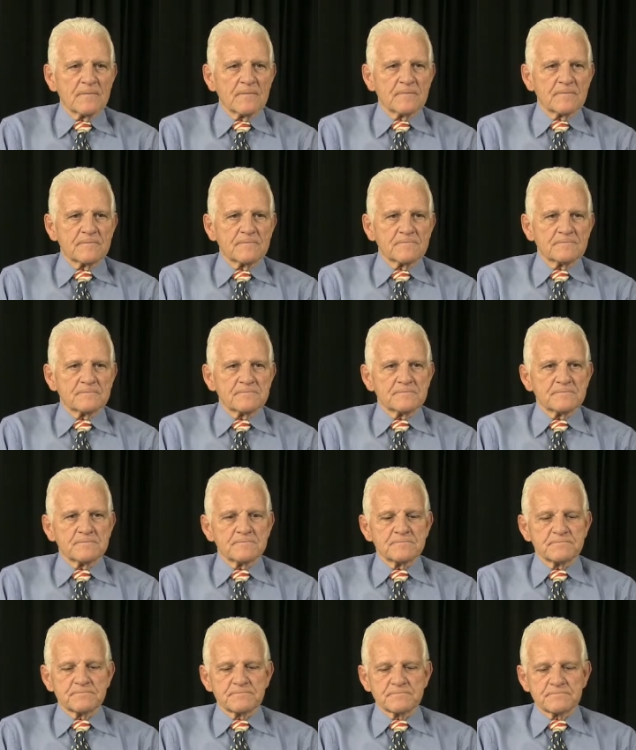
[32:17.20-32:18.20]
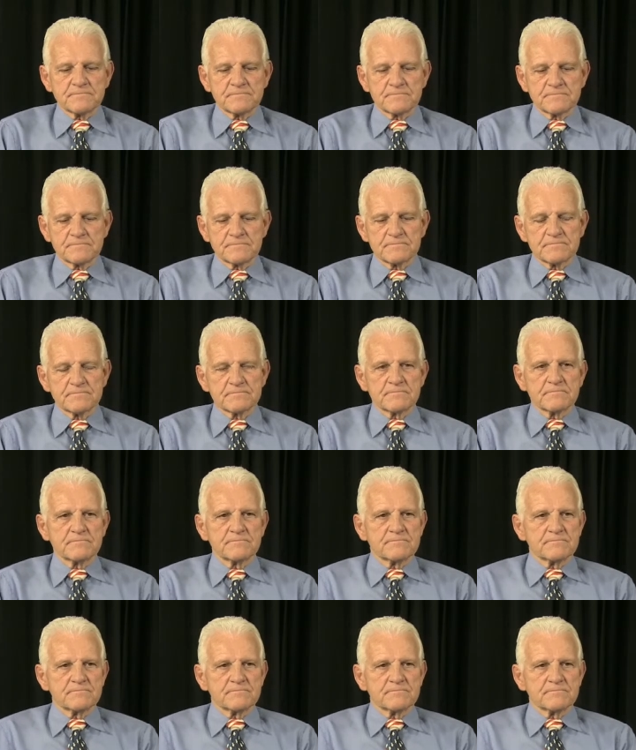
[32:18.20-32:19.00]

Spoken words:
Nothing is said.